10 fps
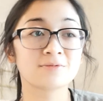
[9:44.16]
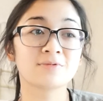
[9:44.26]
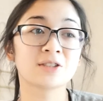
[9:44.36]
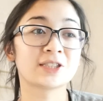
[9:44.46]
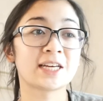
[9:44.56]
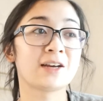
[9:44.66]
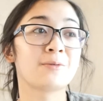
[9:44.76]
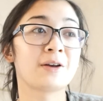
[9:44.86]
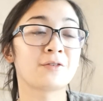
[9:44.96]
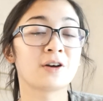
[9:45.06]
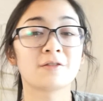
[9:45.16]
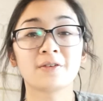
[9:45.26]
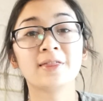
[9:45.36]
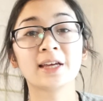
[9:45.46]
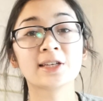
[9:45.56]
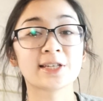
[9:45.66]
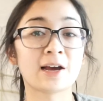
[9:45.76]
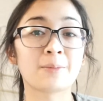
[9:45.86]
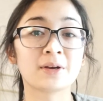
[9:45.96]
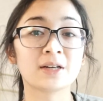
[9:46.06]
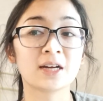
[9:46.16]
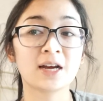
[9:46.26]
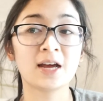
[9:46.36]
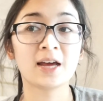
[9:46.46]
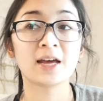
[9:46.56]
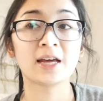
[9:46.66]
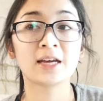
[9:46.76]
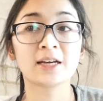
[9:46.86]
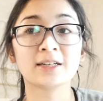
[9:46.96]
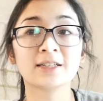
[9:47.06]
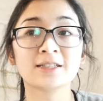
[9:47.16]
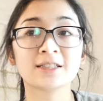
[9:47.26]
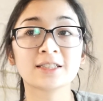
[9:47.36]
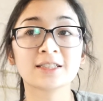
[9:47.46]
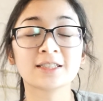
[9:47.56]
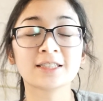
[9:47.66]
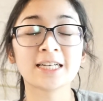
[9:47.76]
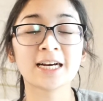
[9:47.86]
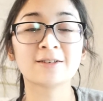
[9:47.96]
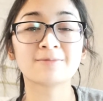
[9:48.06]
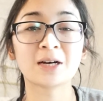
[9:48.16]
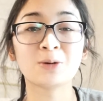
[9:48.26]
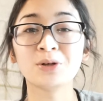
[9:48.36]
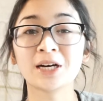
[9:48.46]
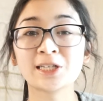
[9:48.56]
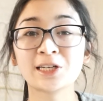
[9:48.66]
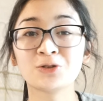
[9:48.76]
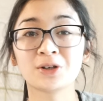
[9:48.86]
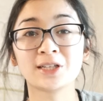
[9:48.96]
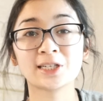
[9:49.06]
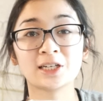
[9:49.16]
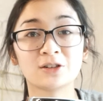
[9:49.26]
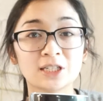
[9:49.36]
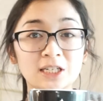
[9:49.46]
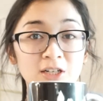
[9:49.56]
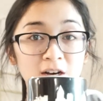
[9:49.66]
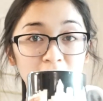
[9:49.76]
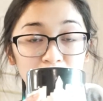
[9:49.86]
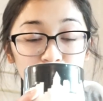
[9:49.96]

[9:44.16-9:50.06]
just can't wait for all the fun things to happen. And yeah, I hope you guys enjoyed this little tea talk.